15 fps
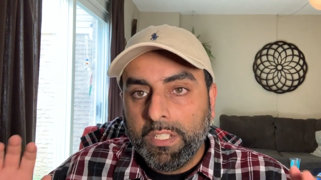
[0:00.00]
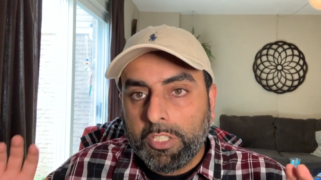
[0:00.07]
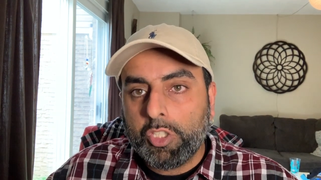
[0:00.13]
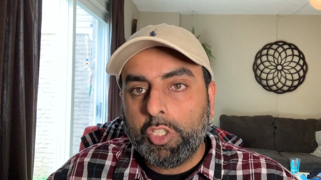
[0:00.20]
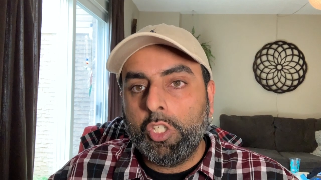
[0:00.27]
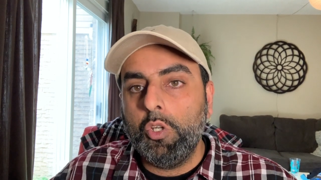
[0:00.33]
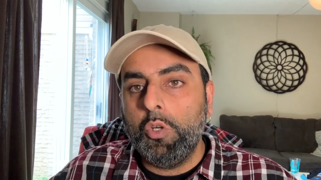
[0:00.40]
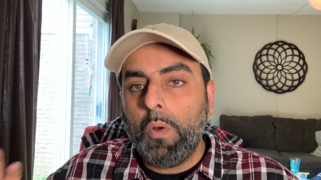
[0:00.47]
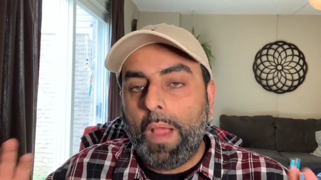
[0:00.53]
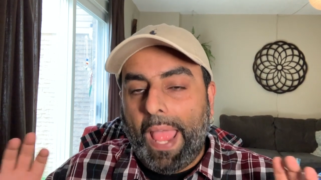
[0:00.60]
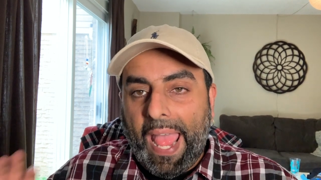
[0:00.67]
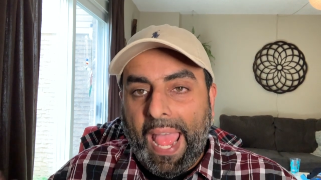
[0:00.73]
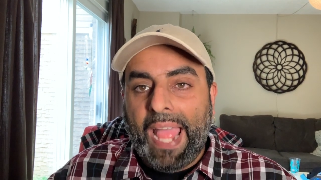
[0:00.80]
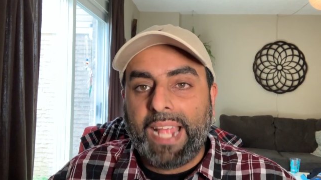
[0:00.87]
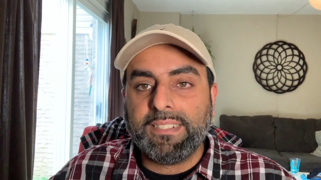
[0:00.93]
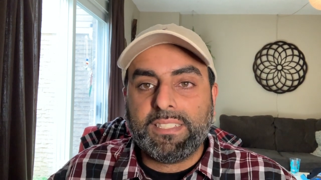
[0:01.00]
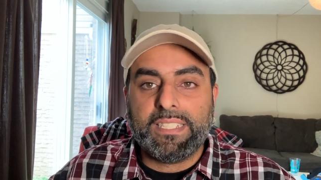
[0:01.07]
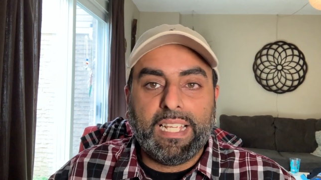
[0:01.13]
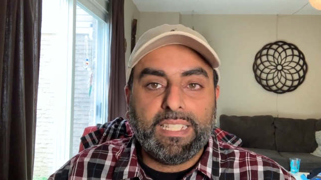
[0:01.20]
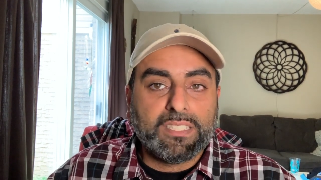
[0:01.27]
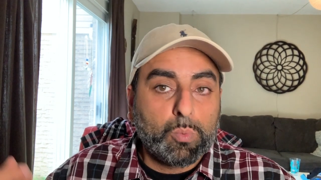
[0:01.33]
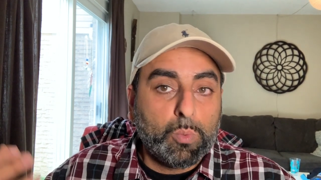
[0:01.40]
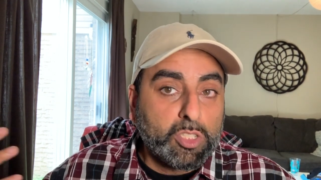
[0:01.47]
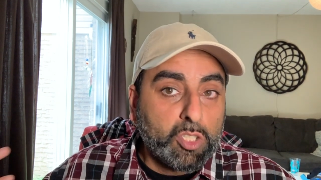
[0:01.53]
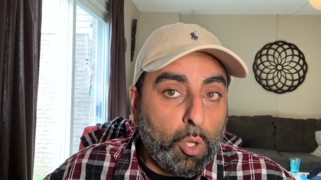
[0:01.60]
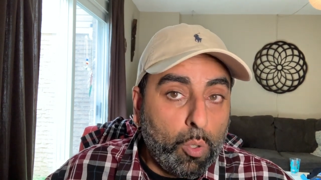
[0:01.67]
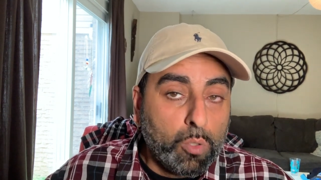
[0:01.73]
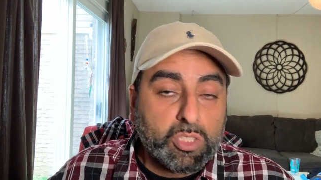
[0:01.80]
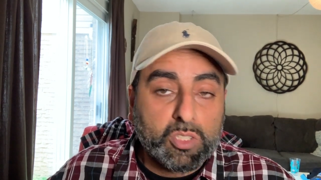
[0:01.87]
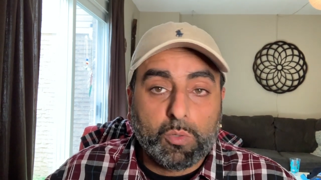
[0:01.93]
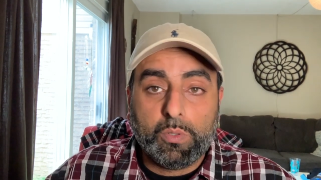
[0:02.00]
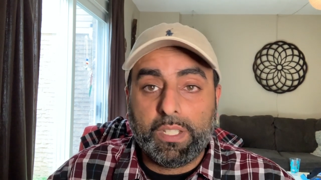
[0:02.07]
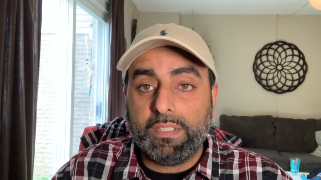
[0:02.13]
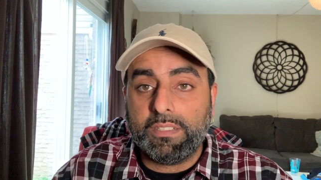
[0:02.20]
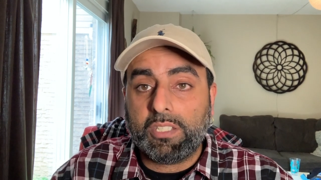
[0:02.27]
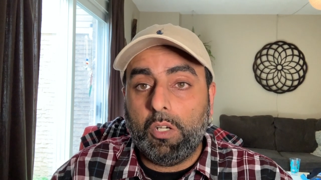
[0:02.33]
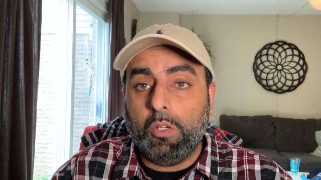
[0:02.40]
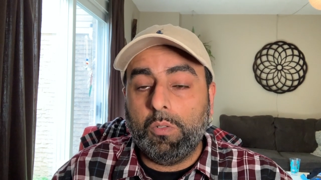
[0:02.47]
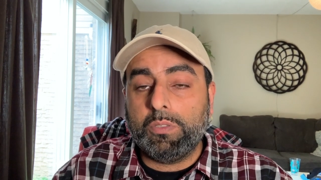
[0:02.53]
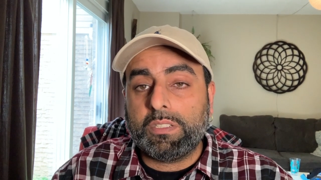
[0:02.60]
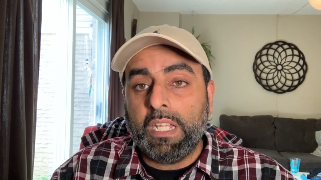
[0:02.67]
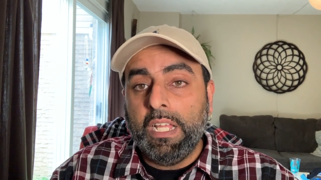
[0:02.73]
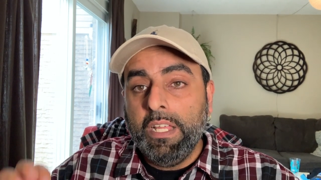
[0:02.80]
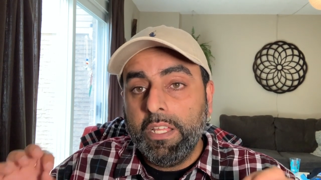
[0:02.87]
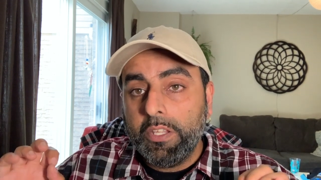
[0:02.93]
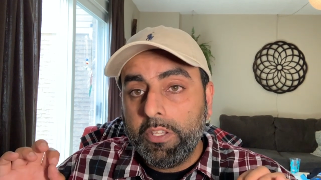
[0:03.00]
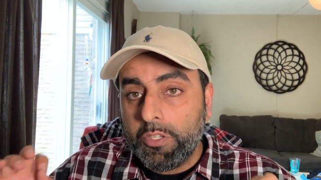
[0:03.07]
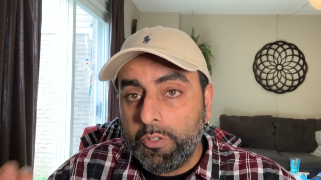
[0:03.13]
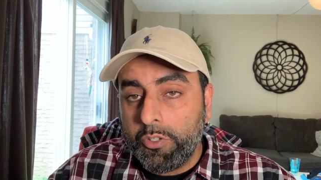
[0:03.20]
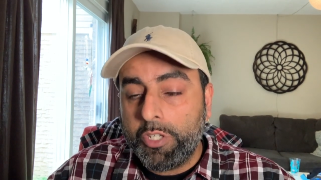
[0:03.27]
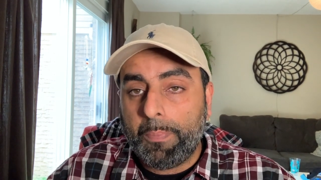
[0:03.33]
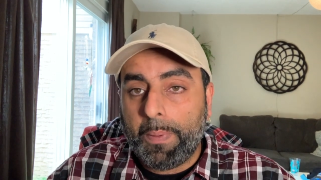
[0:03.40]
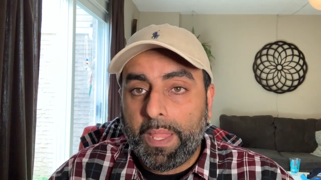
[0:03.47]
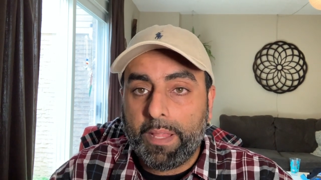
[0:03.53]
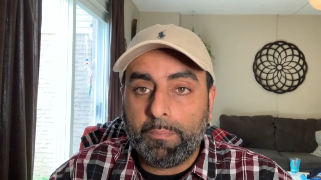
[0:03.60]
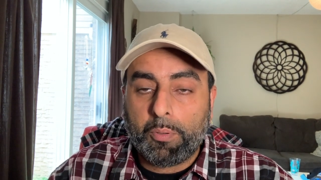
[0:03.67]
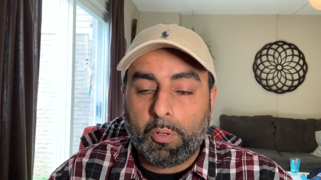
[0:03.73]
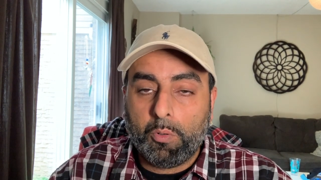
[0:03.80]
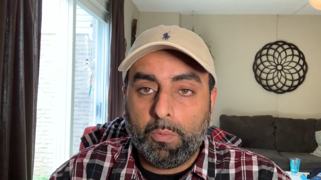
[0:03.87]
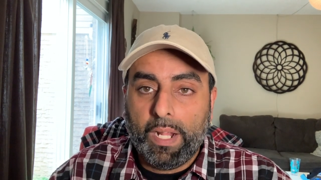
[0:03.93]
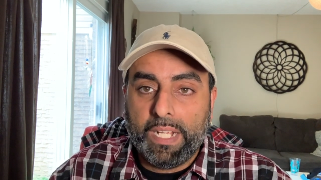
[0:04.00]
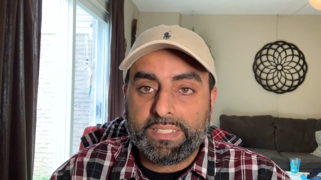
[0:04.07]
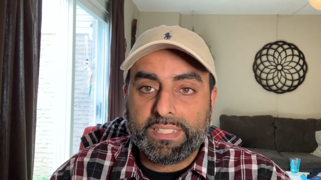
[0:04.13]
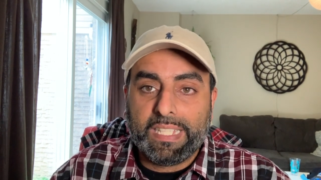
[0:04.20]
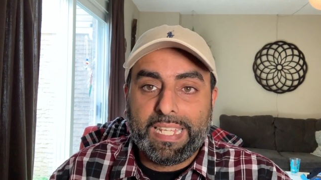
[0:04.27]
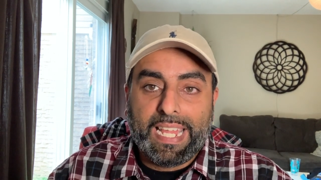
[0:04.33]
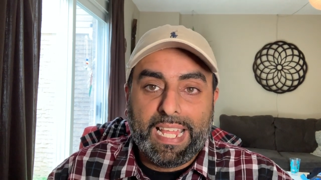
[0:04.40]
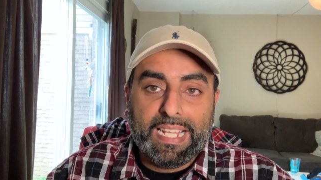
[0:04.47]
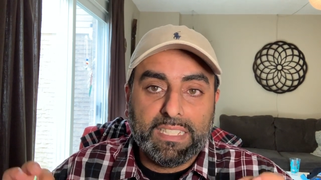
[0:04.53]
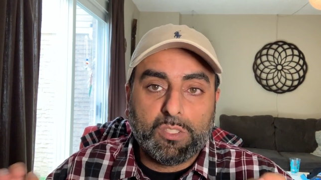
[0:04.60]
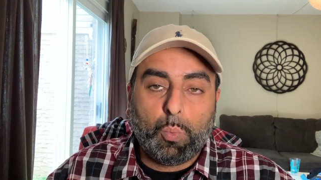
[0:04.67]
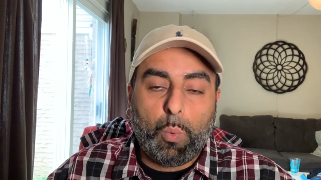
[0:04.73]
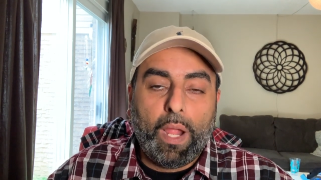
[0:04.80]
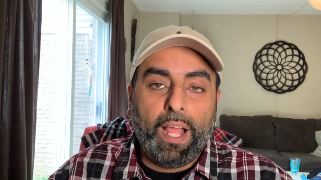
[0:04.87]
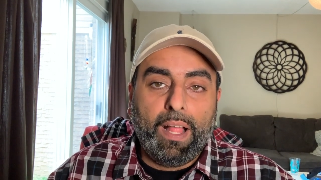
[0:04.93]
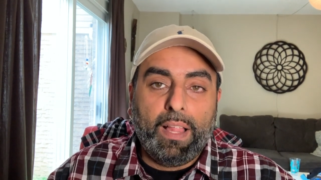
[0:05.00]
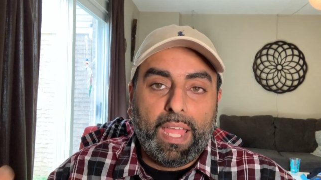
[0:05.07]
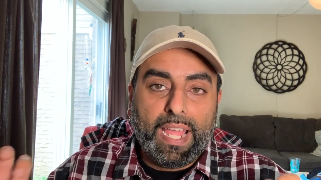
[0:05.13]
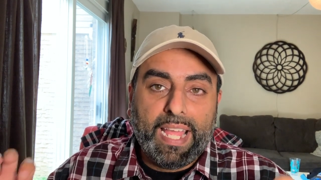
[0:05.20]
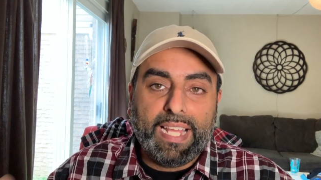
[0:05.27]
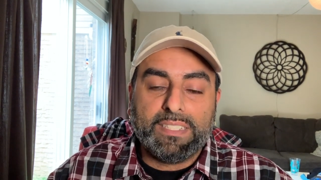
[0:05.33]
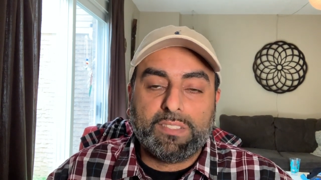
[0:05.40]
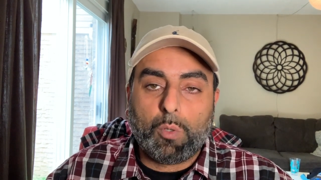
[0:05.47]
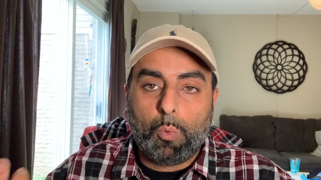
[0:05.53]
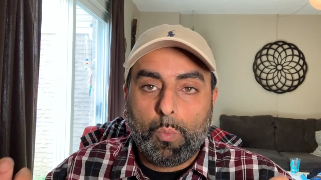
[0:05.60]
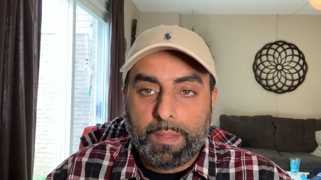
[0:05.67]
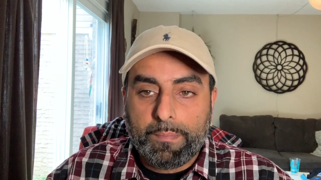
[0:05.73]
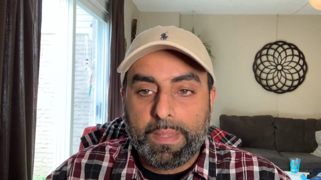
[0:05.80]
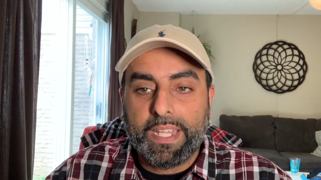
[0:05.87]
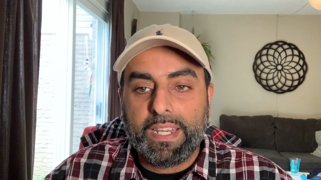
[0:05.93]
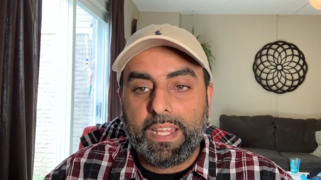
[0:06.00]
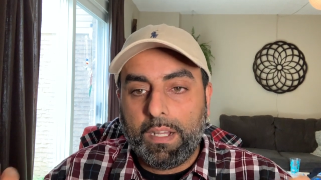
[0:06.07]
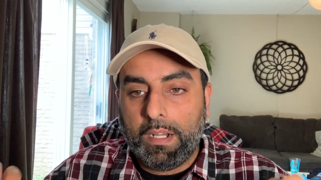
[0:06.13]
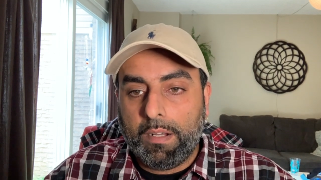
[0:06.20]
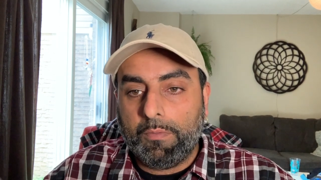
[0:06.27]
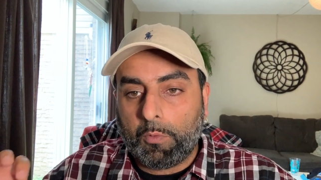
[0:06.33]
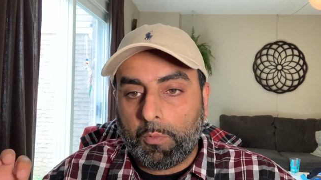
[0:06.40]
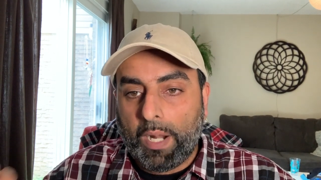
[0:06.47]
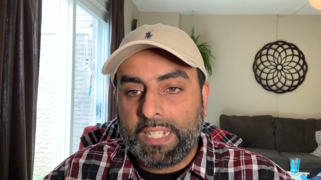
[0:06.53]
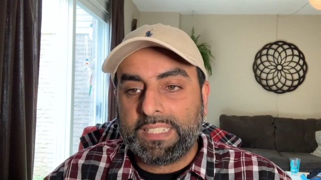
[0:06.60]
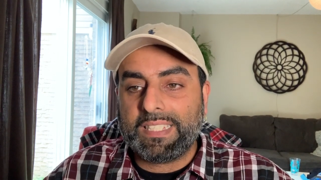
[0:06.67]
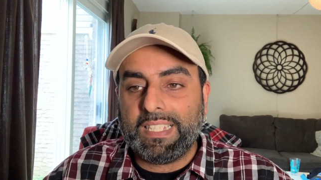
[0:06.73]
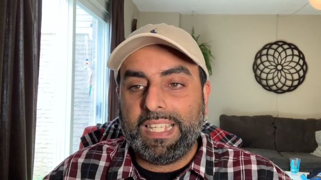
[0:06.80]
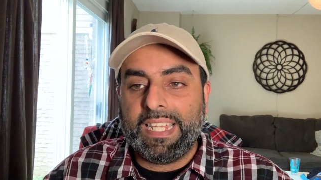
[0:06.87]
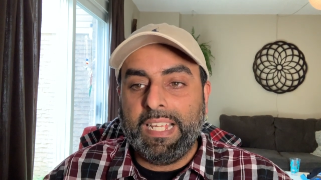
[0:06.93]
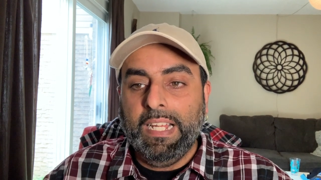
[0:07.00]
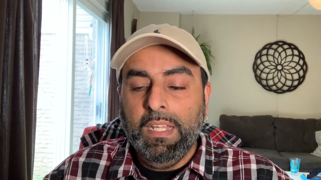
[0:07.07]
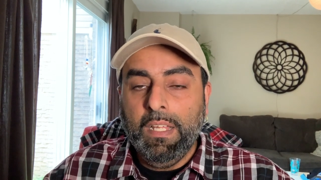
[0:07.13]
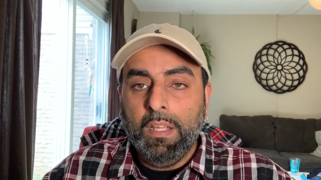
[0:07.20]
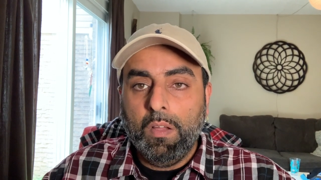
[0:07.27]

to AXS, which also does host New Japan Pro Wrestling as well as Women of Wrestling.